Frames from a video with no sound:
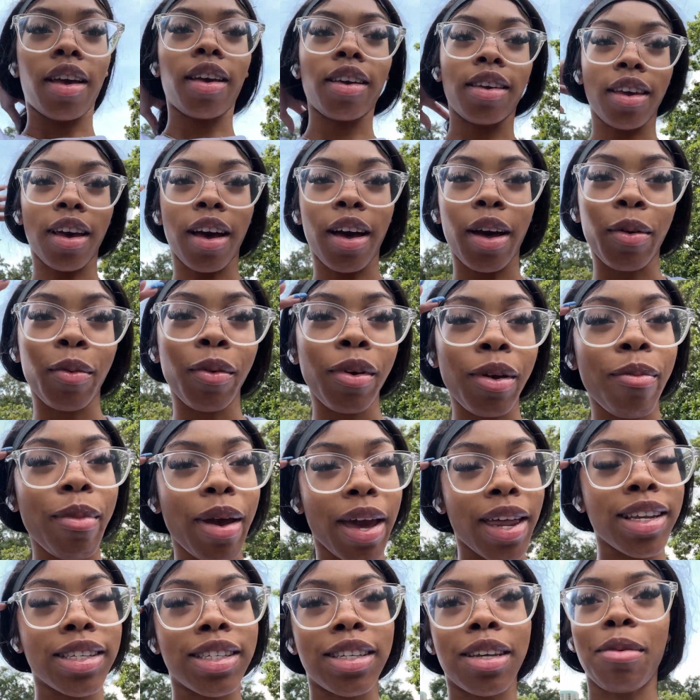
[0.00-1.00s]
Y'all, we
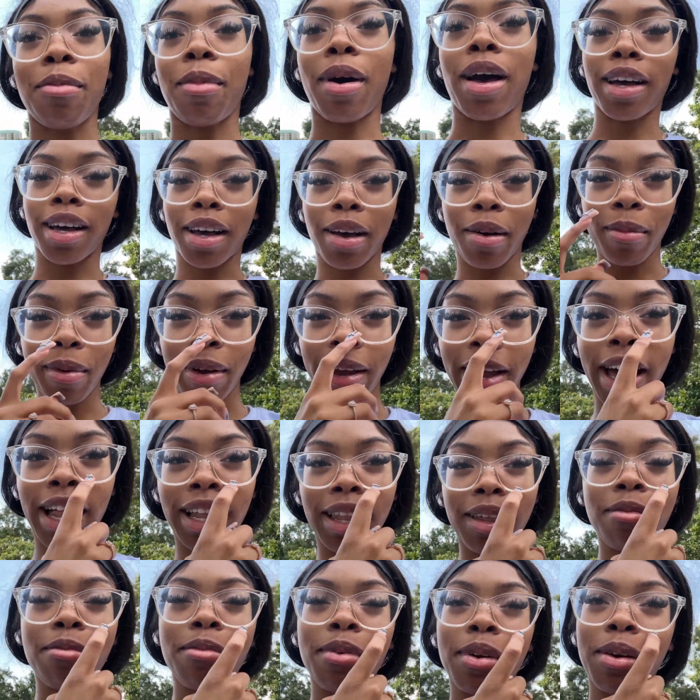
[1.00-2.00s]
made it to Montgomery,
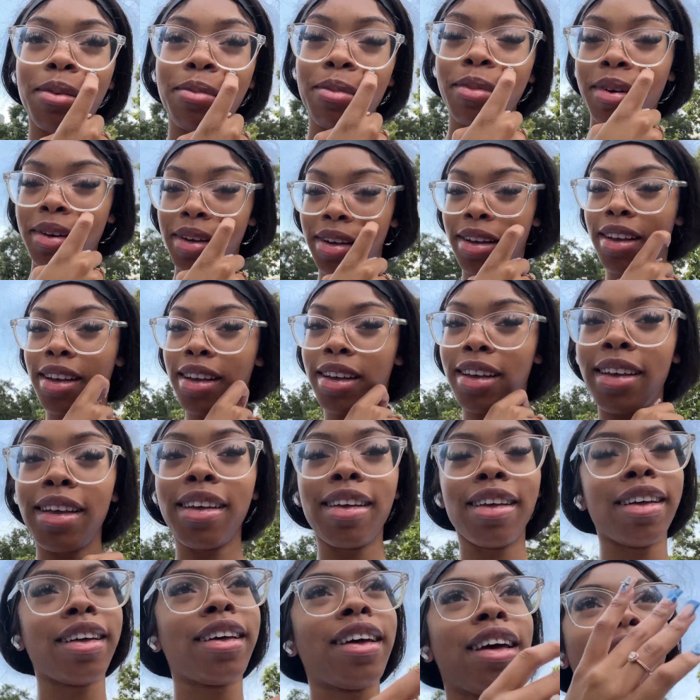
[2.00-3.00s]
Alabama.
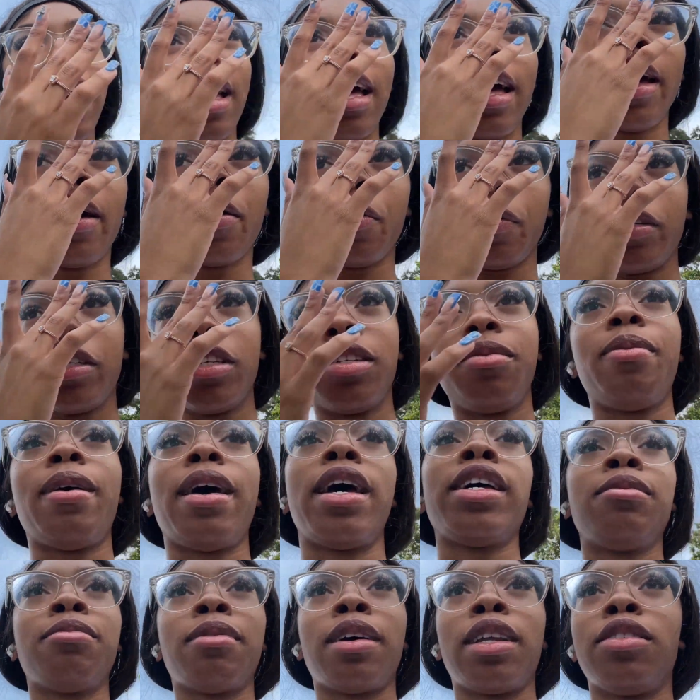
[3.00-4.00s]
We just
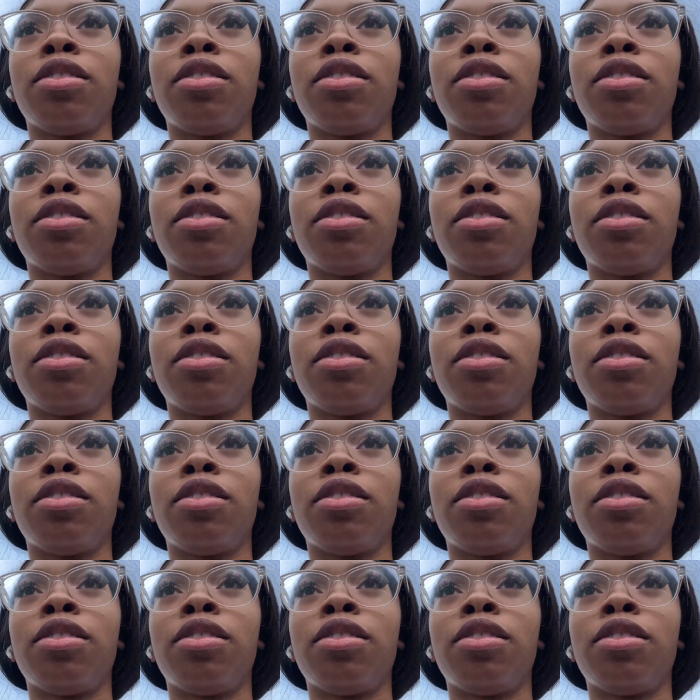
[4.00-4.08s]
passed by the